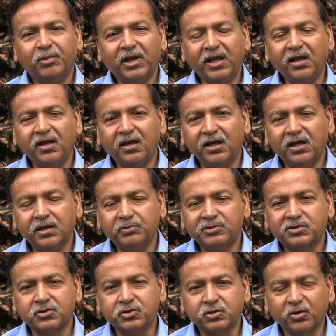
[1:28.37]
playing
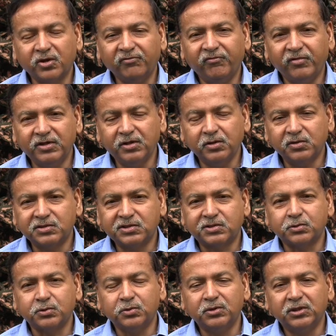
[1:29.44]
games to showing videos
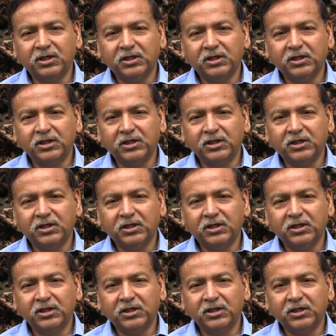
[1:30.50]
to